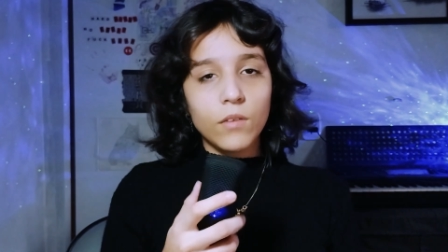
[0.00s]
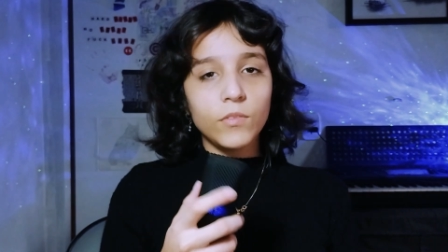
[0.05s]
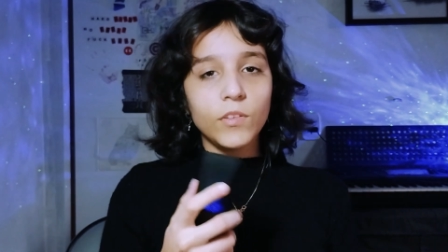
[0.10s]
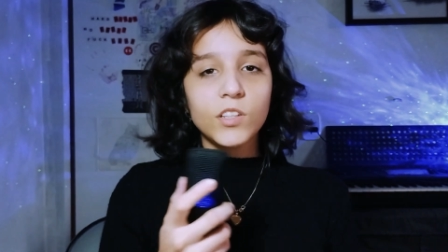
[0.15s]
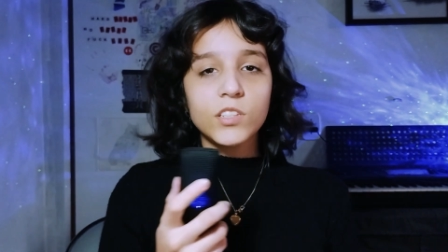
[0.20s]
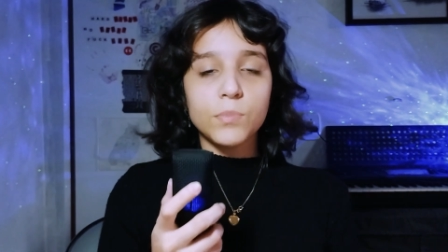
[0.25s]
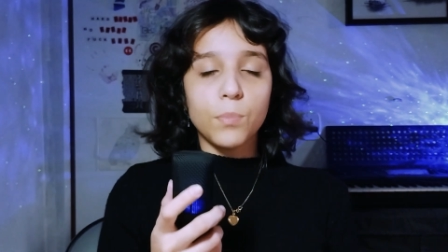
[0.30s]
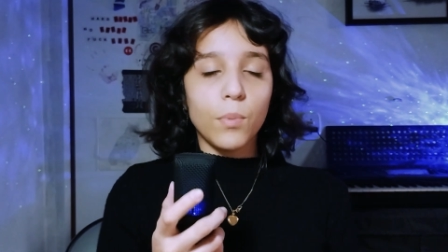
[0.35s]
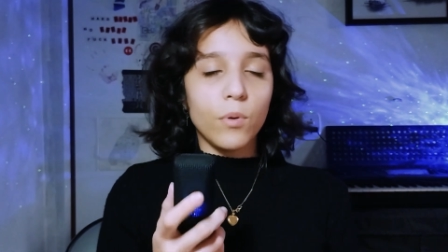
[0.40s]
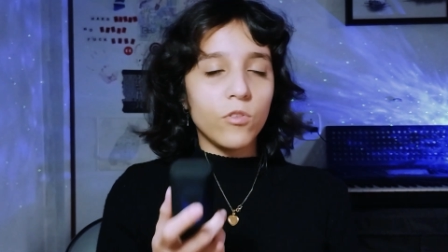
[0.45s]
And none
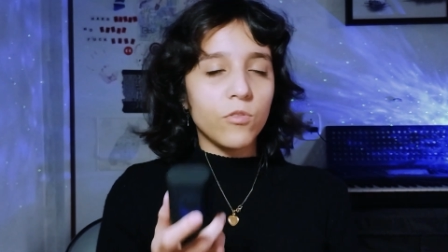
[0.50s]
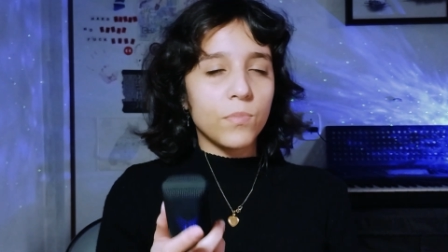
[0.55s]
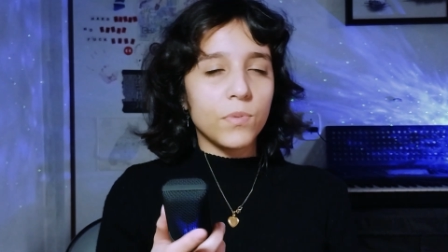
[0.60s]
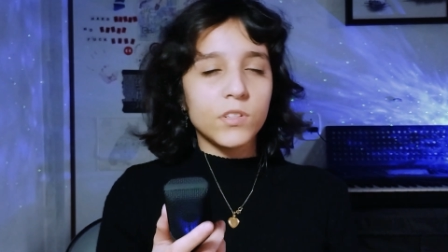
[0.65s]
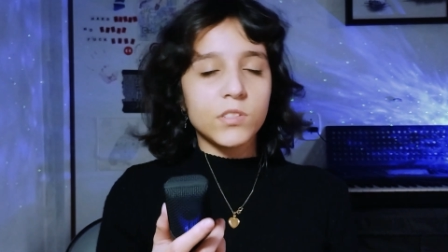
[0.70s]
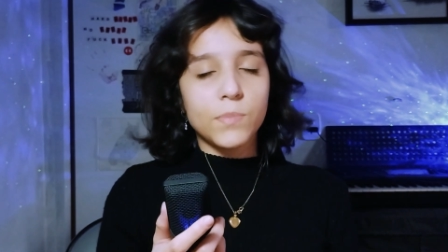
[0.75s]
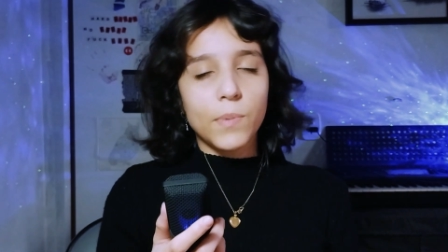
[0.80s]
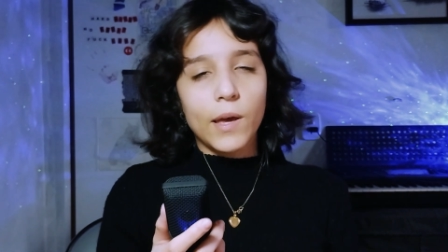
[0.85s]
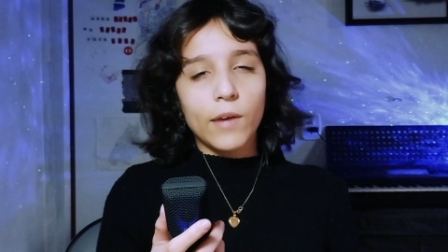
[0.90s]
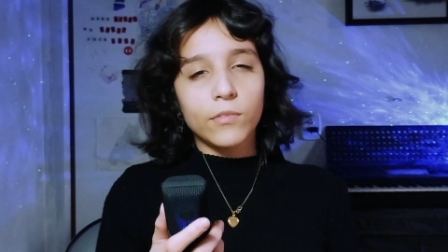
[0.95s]
of these both
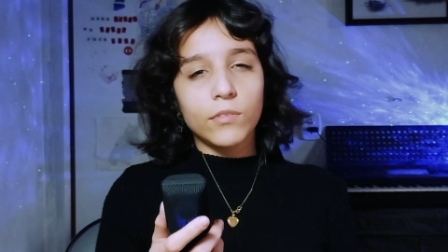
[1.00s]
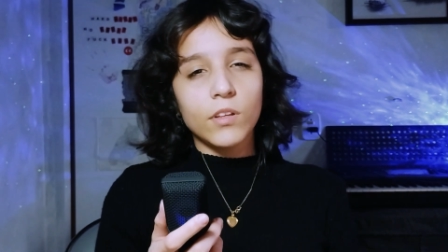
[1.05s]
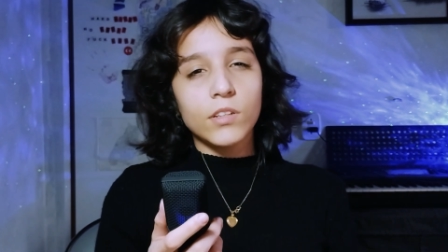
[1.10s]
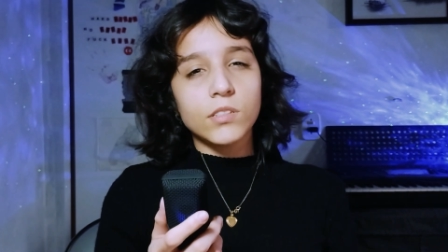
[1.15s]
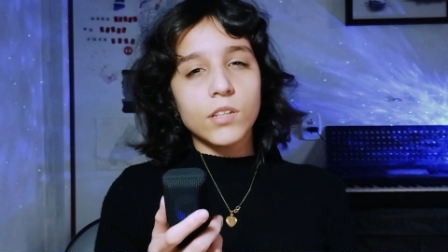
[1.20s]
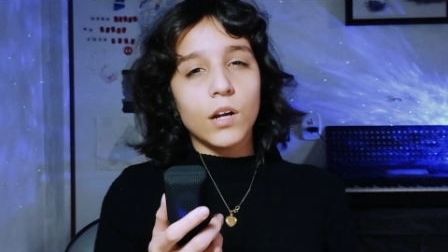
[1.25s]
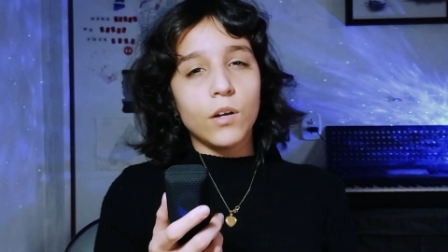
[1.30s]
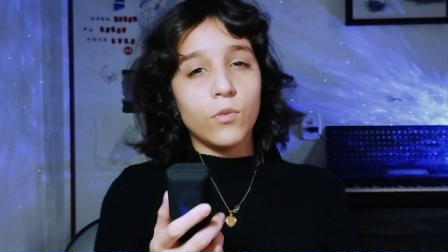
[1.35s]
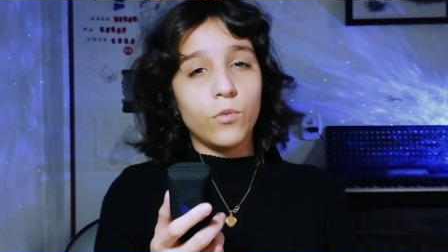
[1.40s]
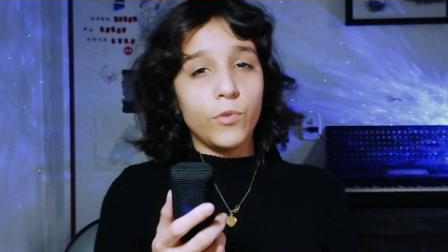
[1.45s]

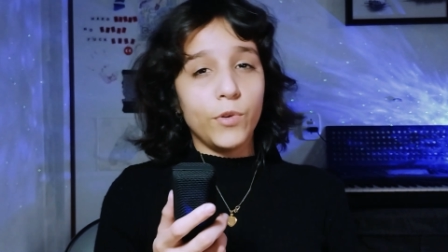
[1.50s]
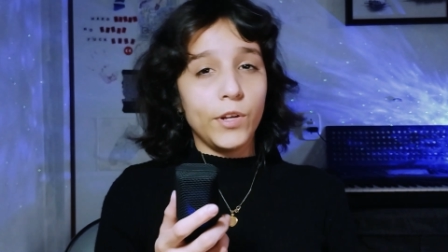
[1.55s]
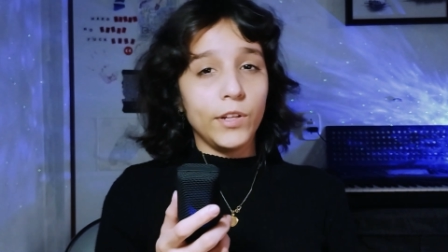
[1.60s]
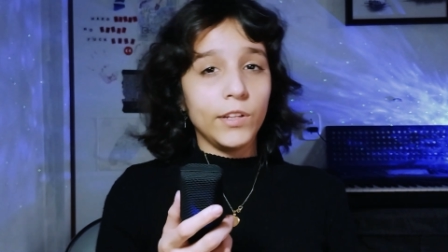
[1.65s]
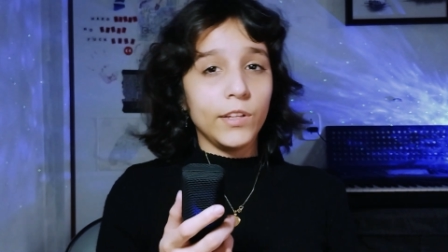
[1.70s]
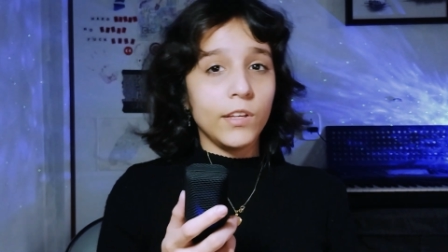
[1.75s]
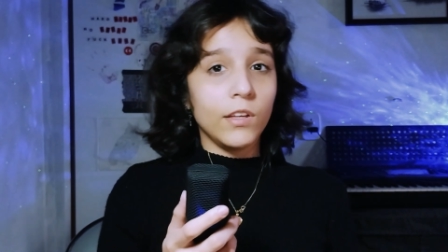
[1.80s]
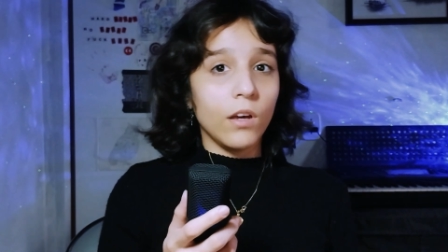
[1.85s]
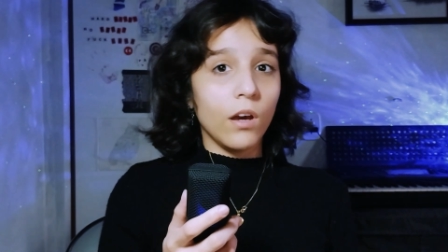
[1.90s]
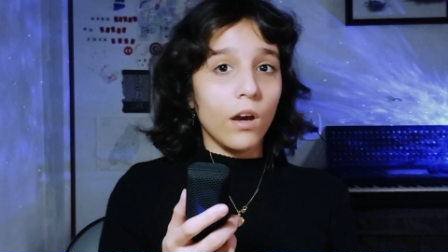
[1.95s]
perspectives are
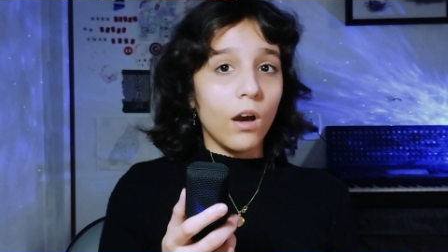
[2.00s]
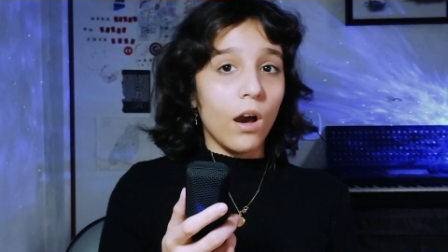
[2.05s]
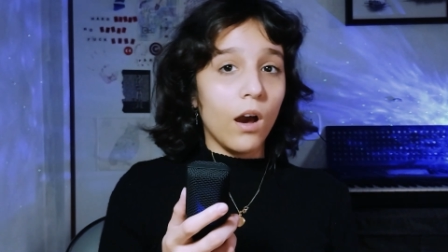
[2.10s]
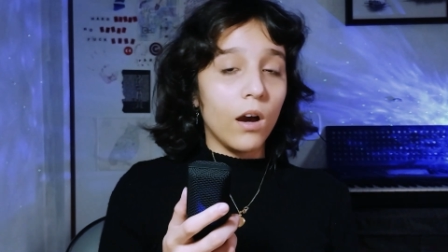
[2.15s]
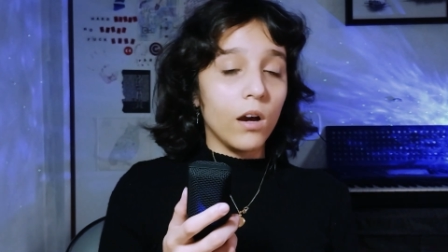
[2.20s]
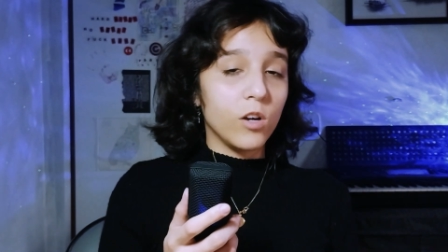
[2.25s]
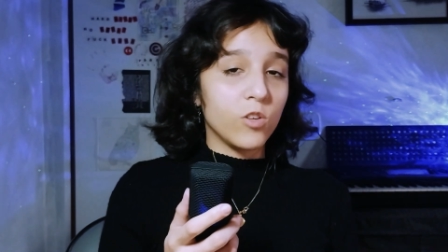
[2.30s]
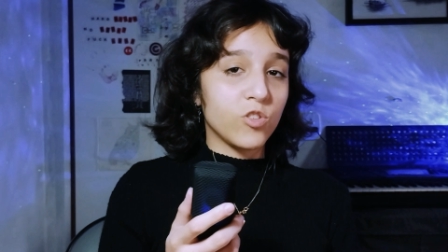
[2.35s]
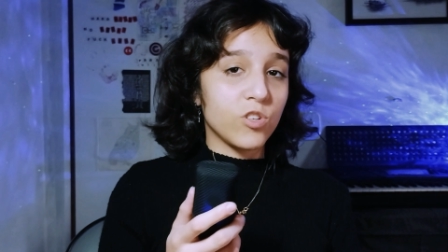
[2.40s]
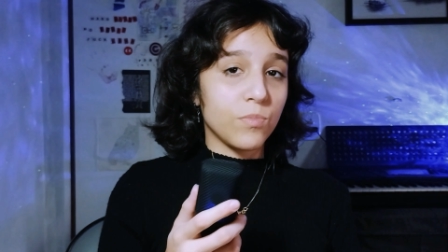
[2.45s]
really
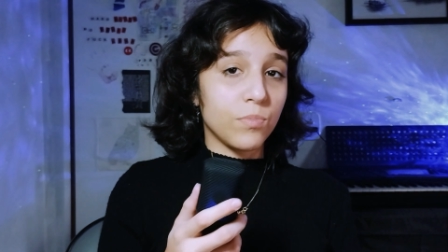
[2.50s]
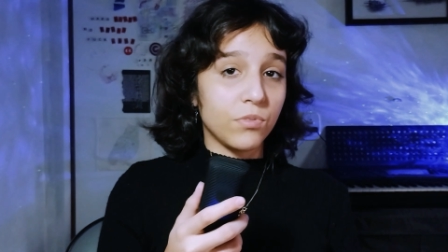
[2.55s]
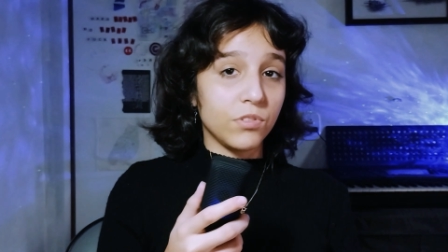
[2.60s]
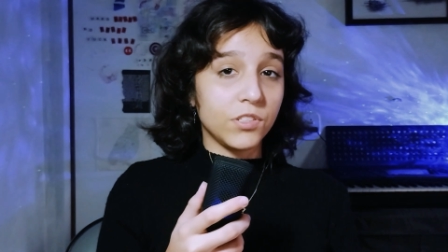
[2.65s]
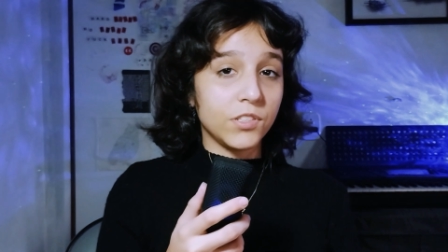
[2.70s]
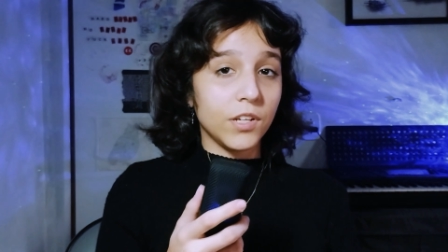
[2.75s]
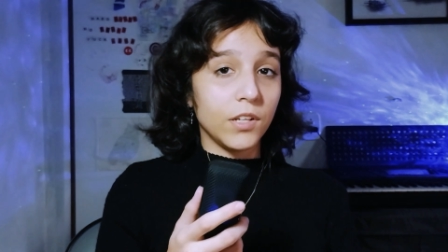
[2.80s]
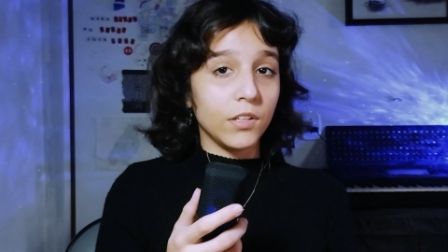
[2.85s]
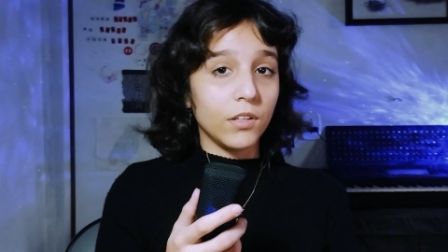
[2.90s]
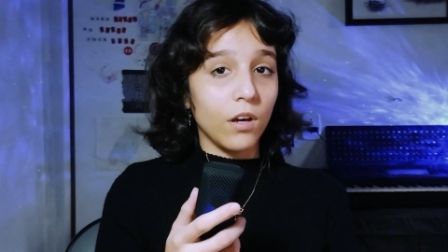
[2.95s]

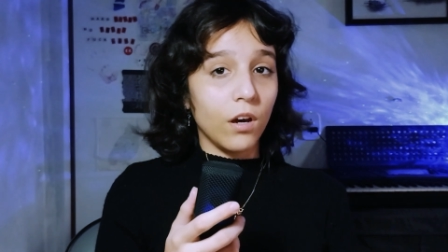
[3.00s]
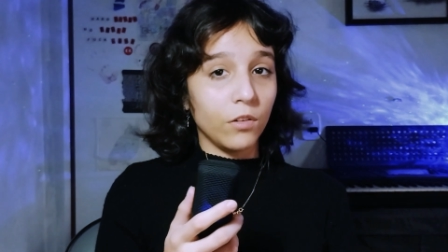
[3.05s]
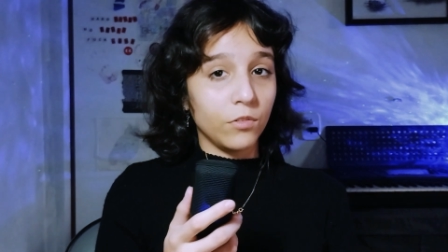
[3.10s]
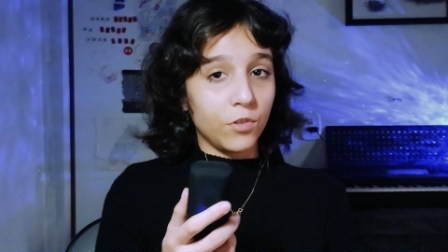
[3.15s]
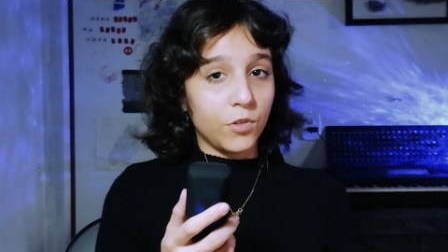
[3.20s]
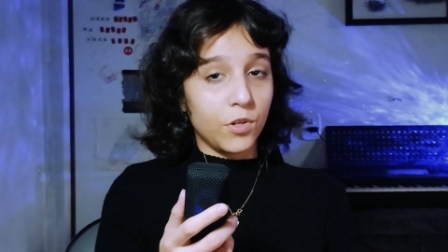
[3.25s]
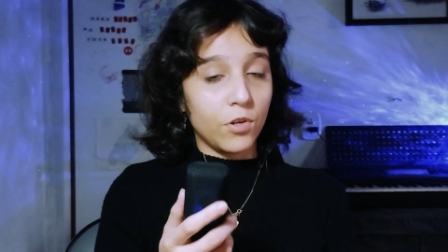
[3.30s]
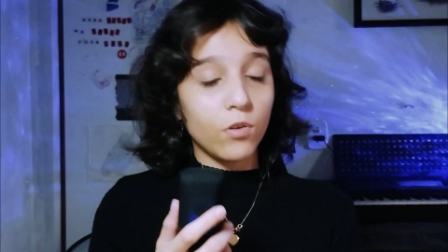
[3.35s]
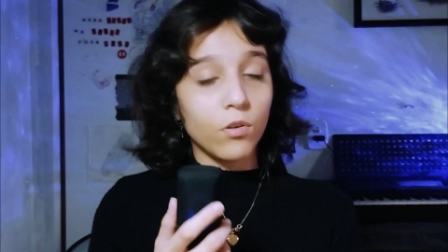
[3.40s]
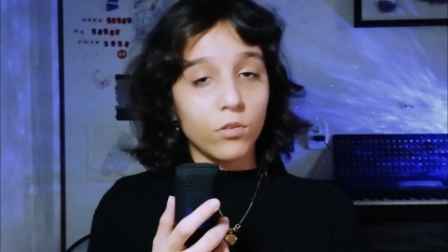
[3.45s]
100%
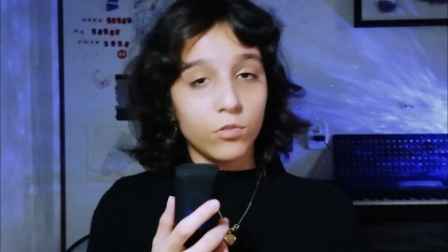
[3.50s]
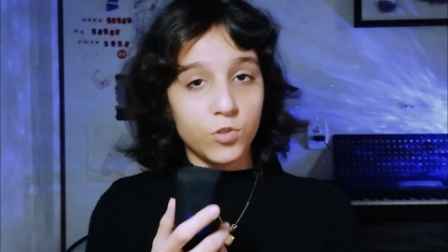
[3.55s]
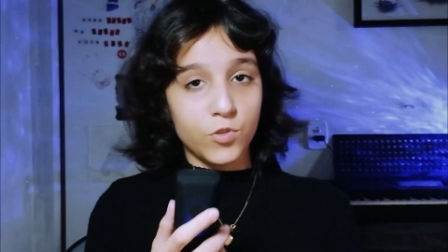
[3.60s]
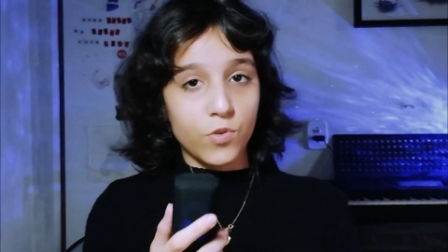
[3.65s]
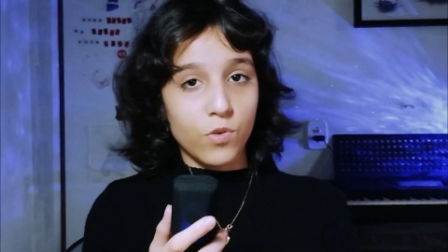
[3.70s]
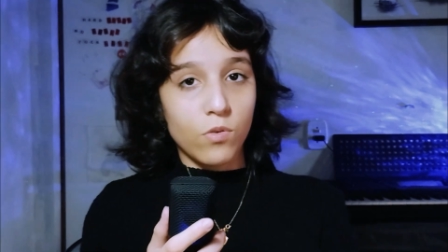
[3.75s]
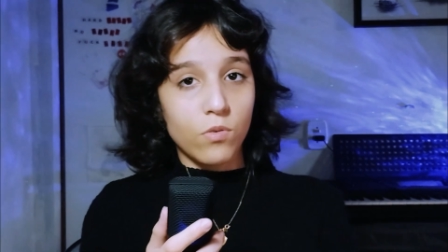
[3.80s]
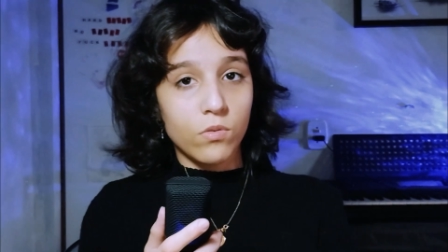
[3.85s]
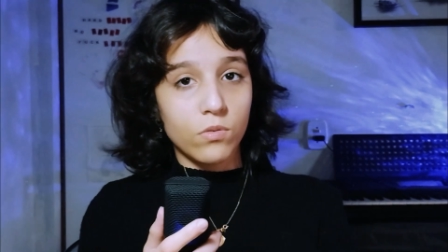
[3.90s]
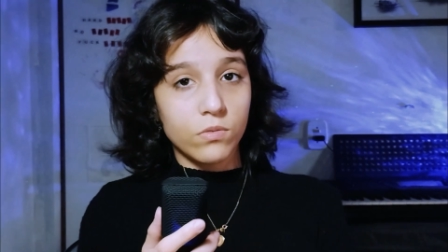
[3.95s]
under your
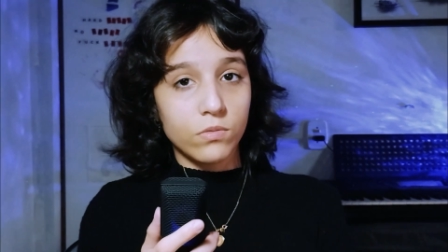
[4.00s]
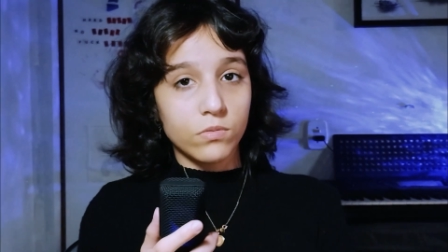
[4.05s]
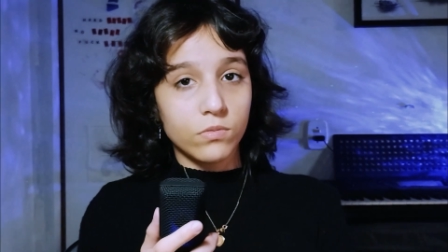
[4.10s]
control.